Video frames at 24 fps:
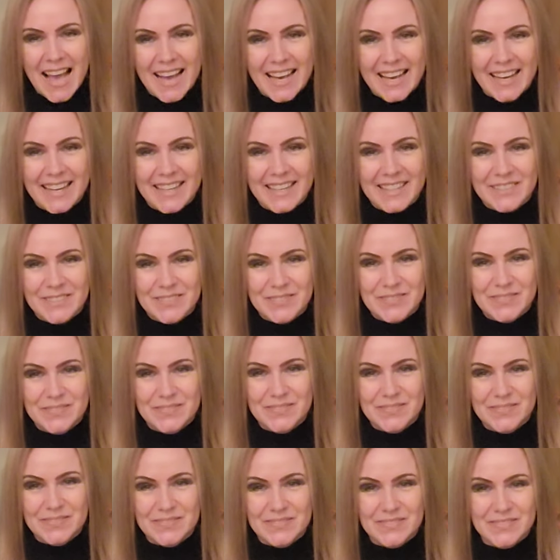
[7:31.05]
or
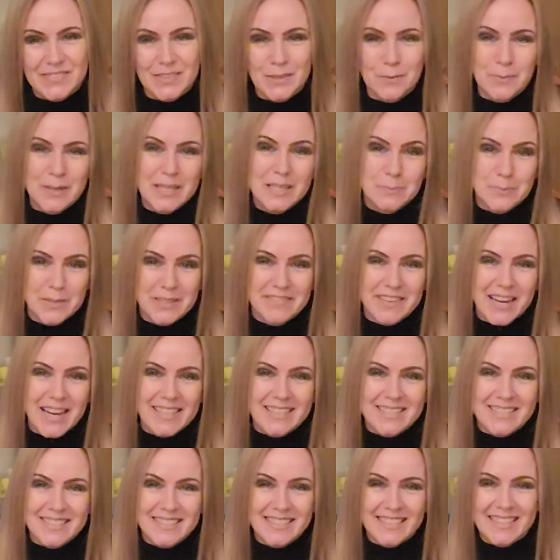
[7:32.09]
will be
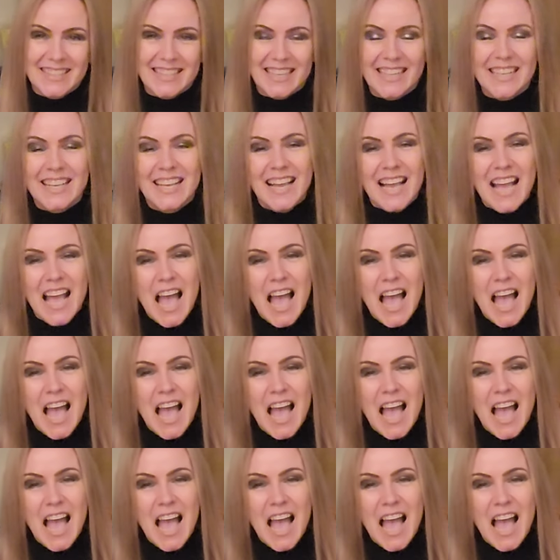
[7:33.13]
ripe, sort of thing.